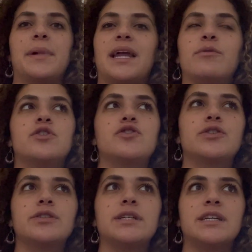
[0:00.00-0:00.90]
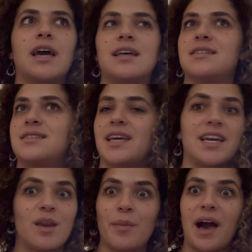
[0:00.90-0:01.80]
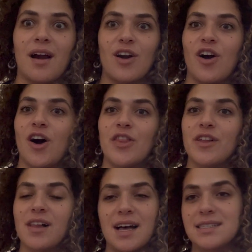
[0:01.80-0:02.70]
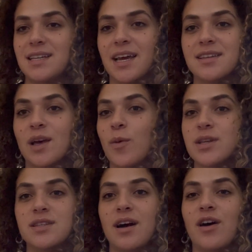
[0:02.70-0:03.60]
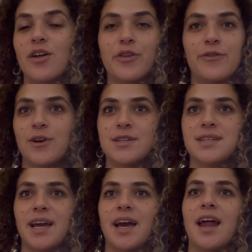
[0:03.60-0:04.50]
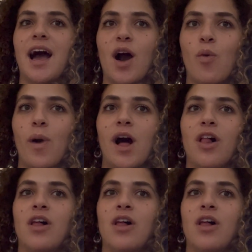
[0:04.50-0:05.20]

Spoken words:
And I was truly as taken aback on the last day as I was on the first day at how well